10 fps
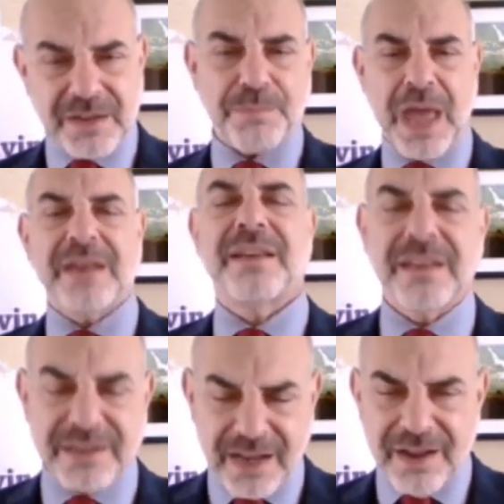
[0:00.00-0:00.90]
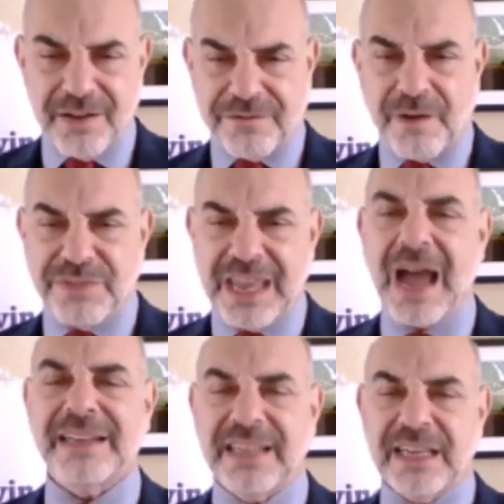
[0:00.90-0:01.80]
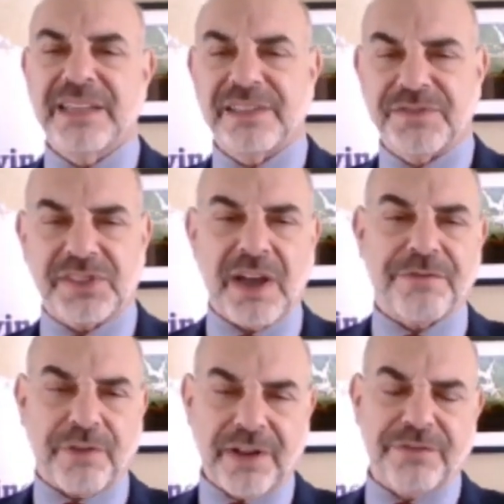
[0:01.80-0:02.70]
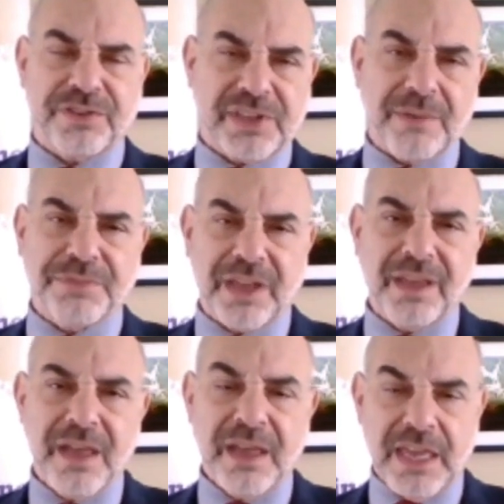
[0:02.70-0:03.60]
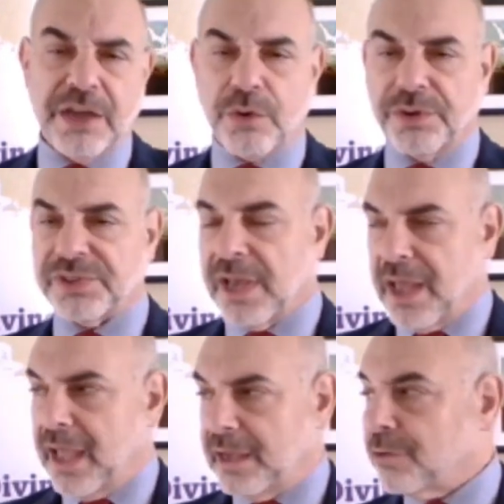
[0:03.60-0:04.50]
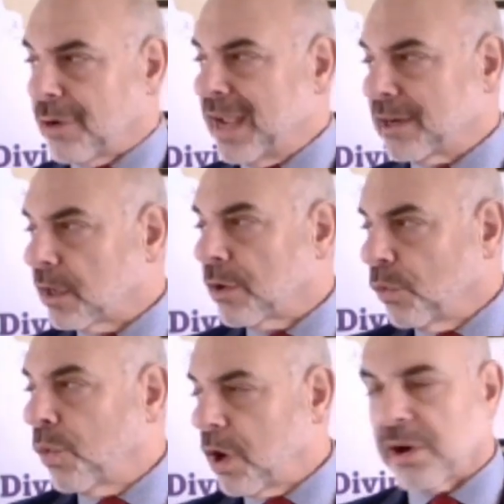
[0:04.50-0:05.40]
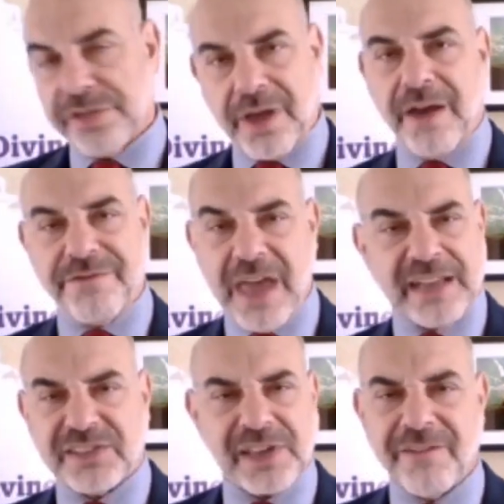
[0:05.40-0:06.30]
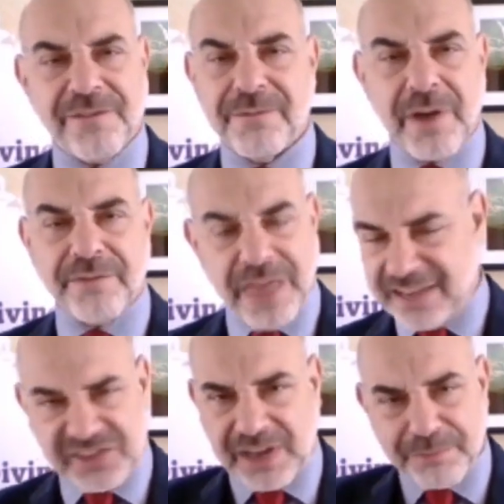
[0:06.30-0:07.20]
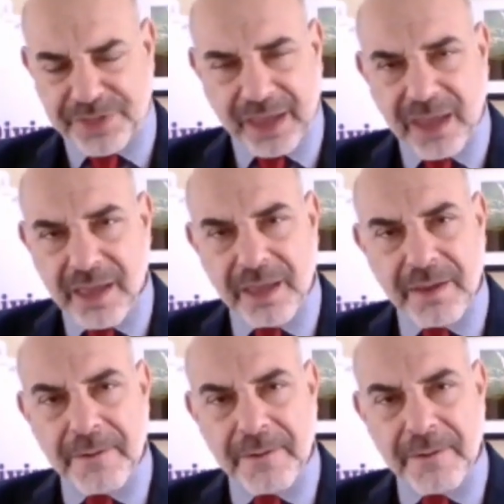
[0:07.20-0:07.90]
Independent from the ideas of suffering for something equals a greater worth of that, of that something